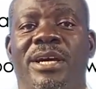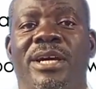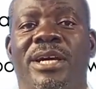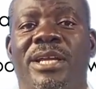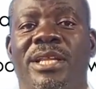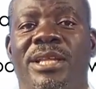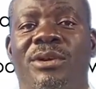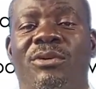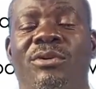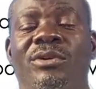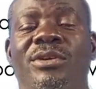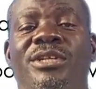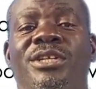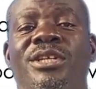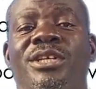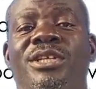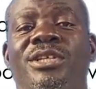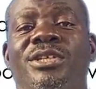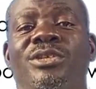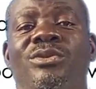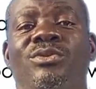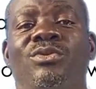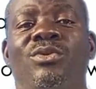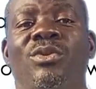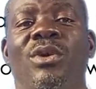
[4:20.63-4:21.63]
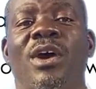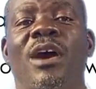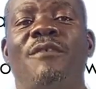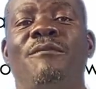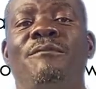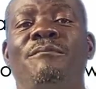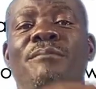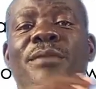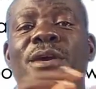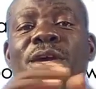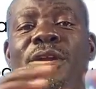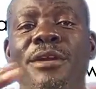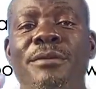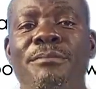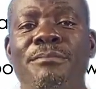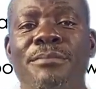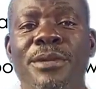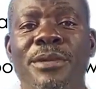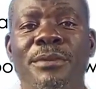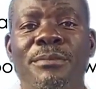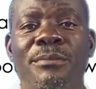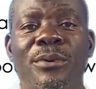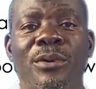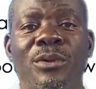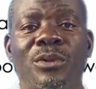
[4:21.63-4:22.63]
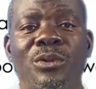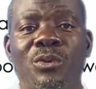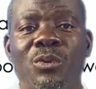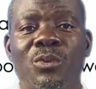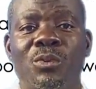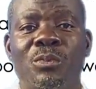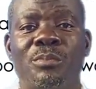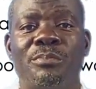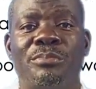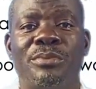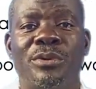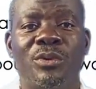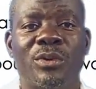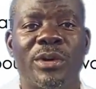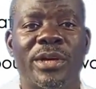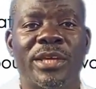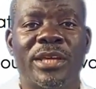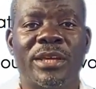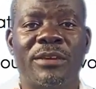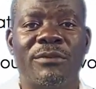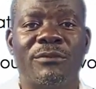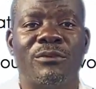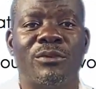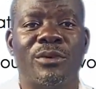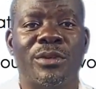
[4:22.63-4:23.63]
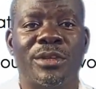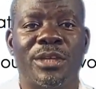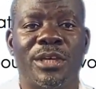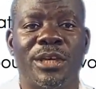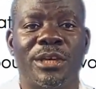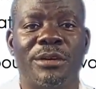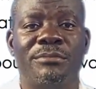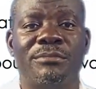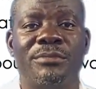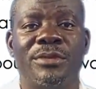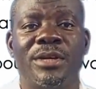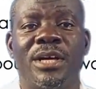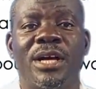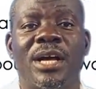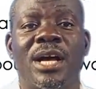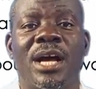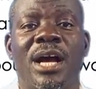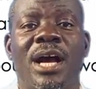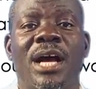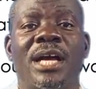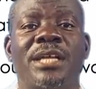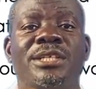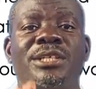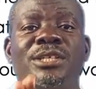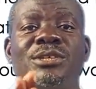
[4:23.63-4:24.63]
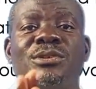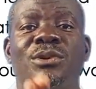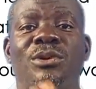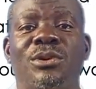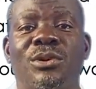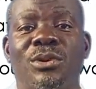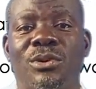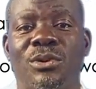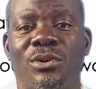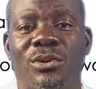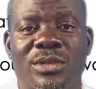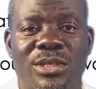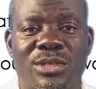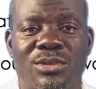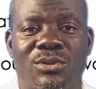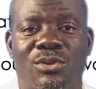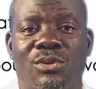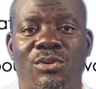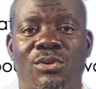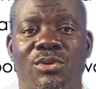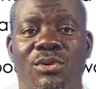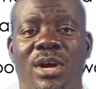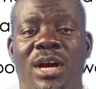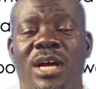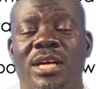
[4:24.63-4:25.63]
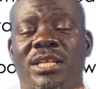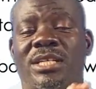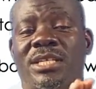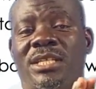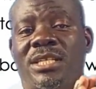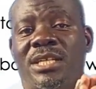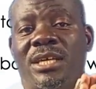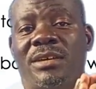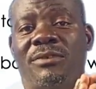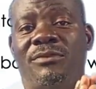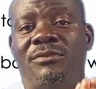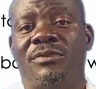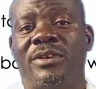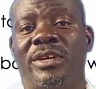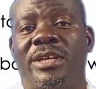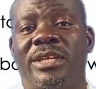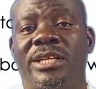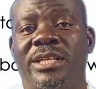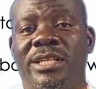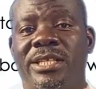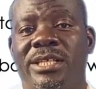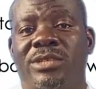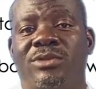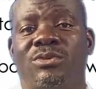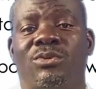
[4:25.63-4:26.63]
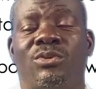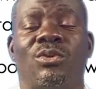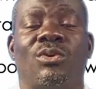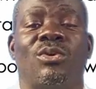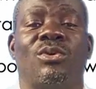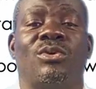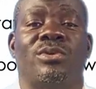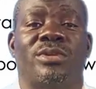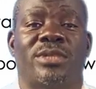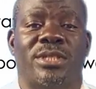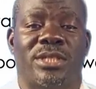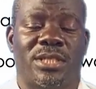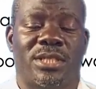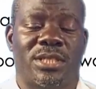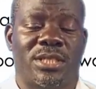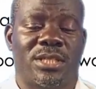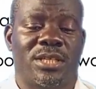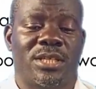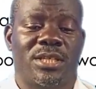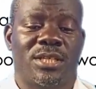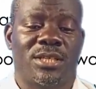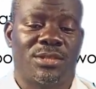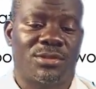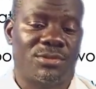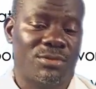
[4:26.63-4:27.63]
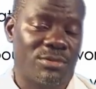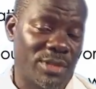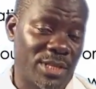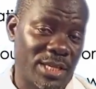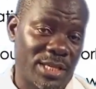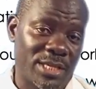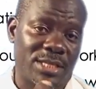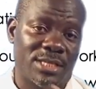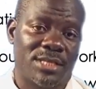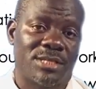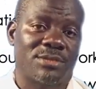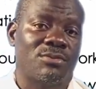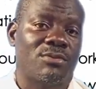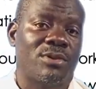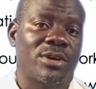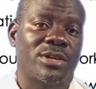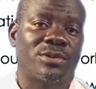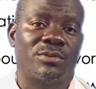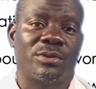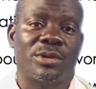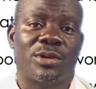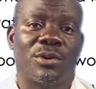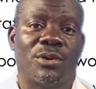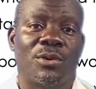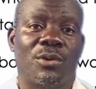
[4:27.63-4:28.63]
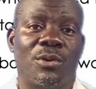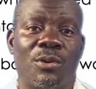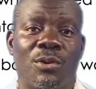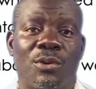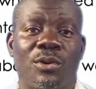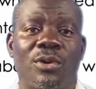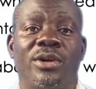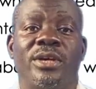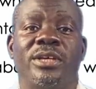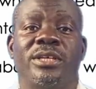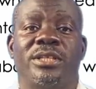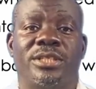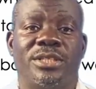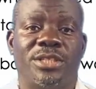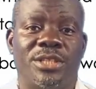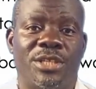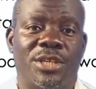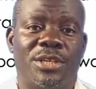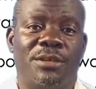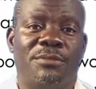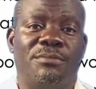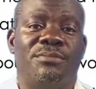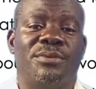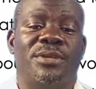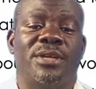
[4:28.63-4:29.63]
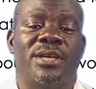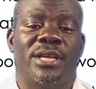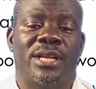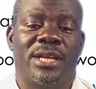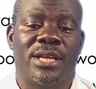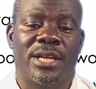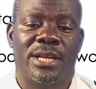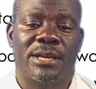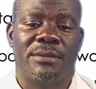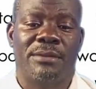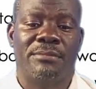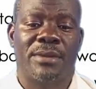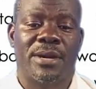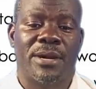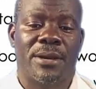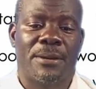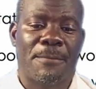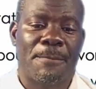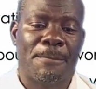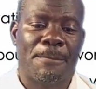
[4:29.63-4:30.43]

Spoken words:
They wanted to have many people to be working for them at no cost or at a very little cost. So that's what we call cheap labor.